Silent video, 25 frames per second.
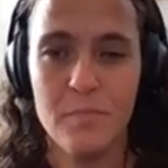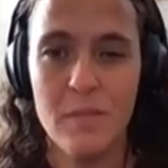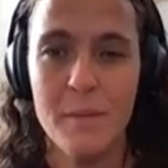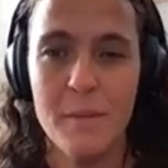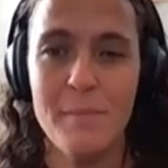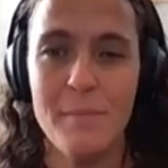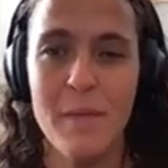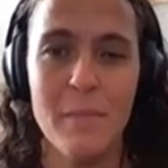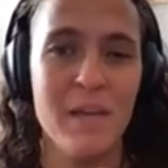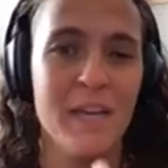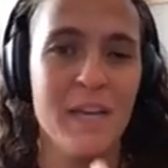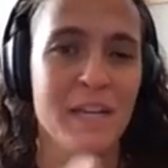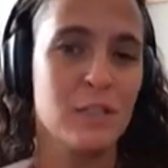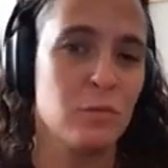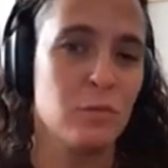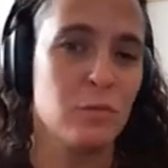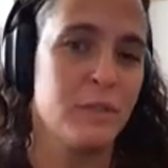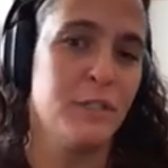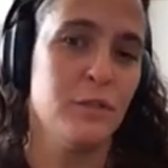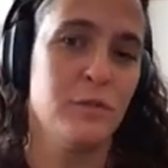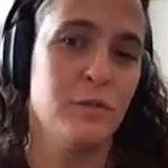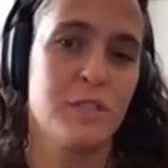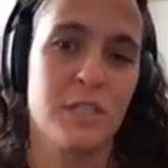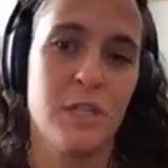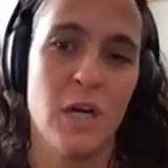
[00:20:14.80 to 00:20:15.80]
maybe it's
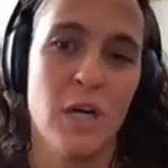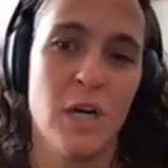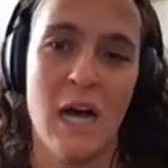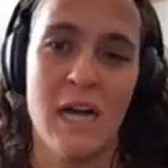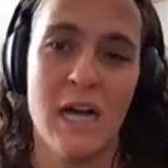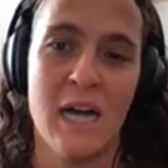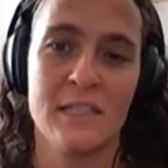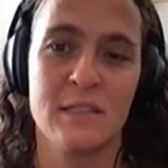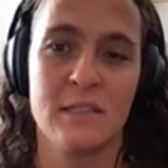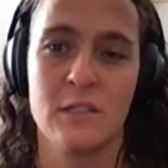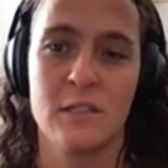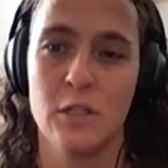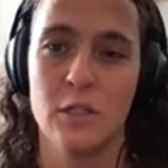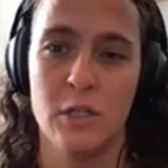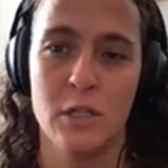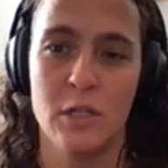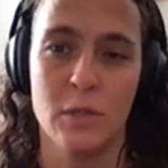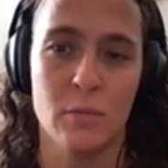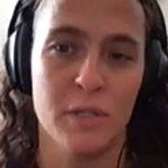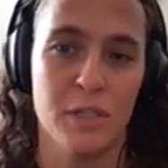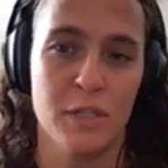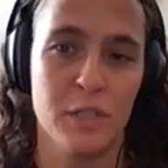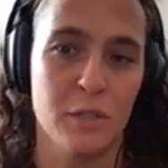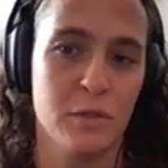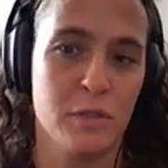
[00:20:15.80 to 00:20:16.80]
reduce costs. So you could
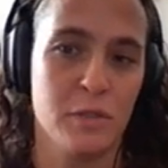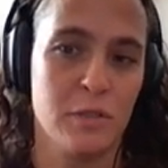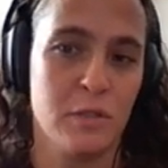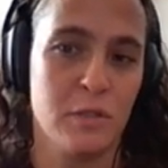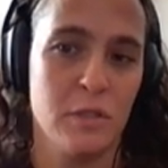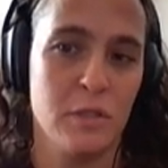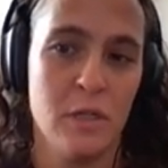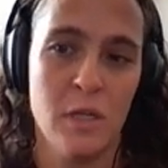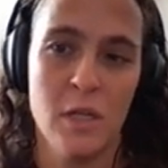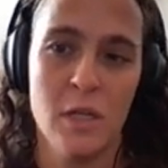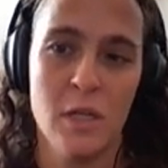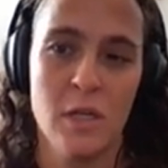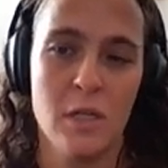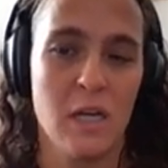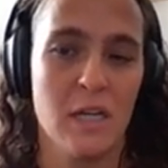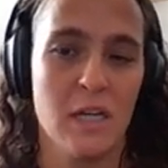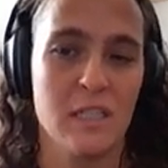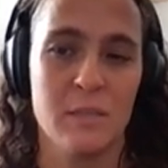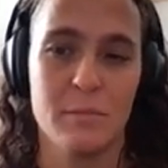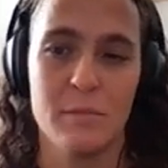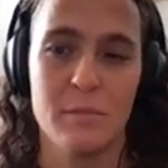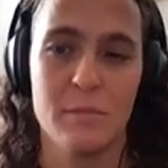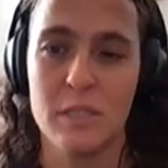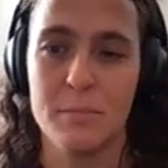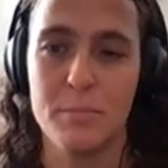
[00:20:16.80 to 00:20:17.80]
reduce
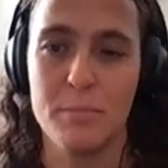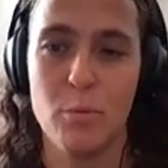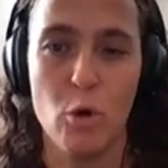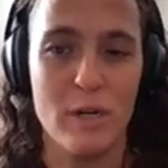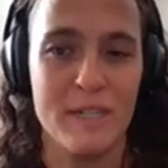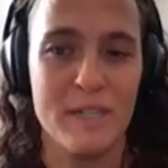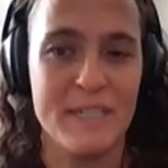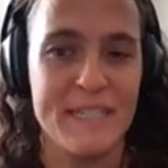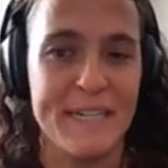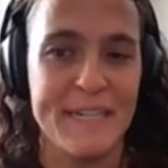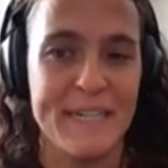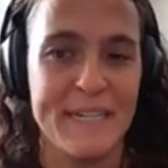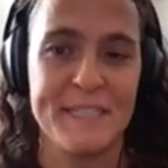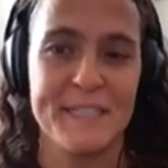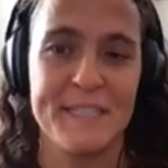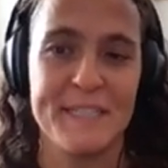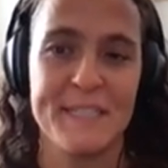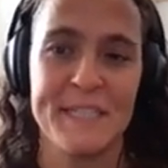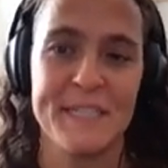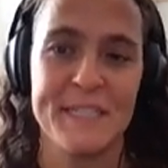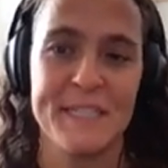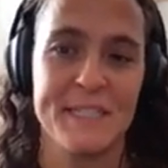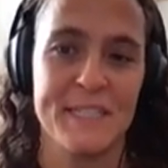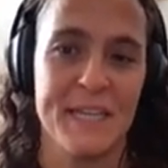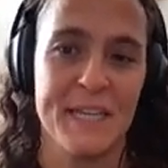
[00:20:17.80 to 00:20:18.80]
customer support tickets,
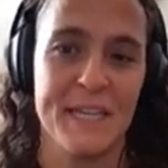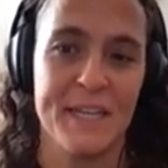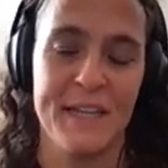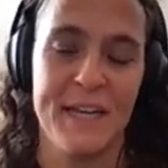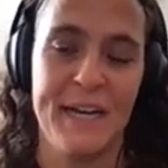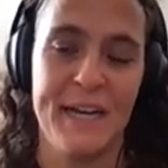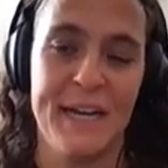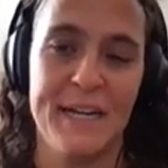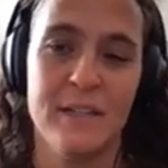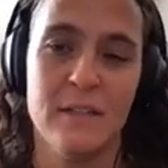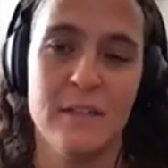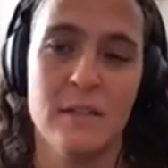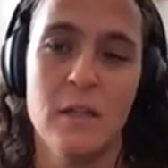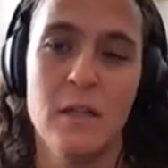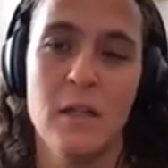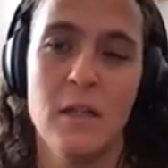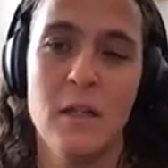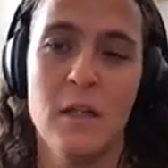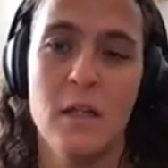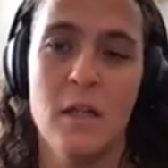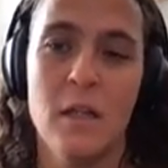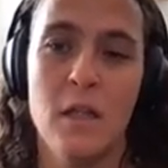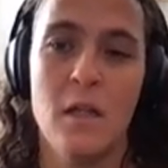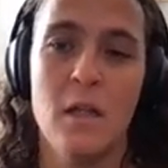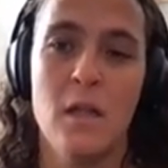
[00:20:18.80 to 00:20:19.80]
things like that.
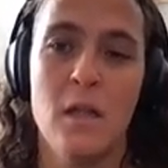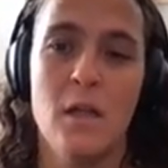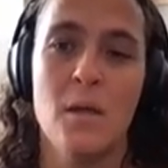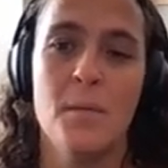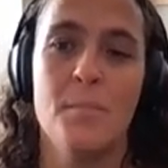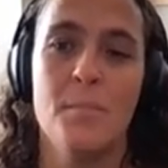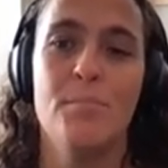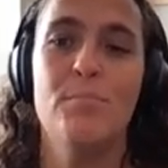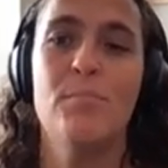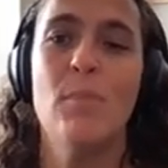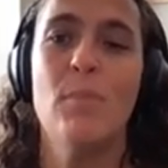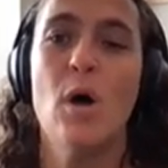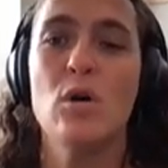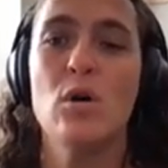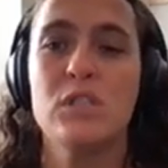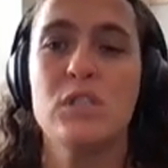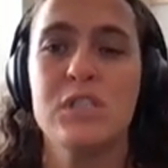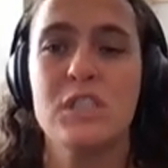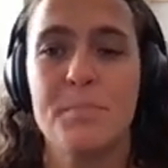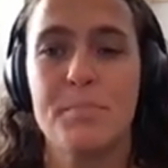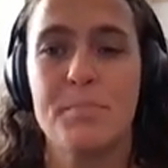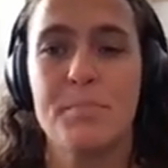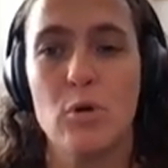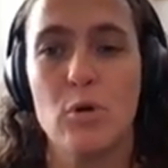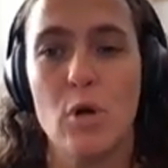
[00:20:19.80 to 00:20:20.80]

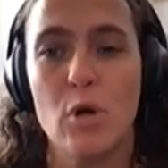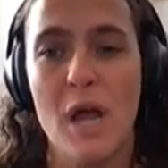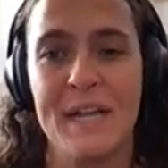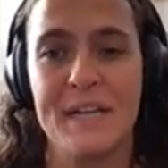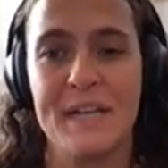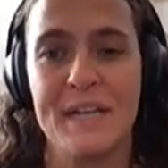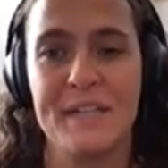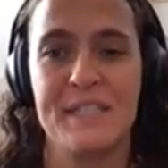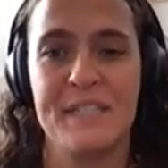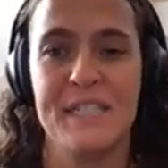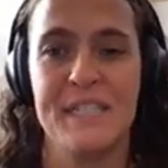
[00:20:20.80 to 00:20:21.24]
Most product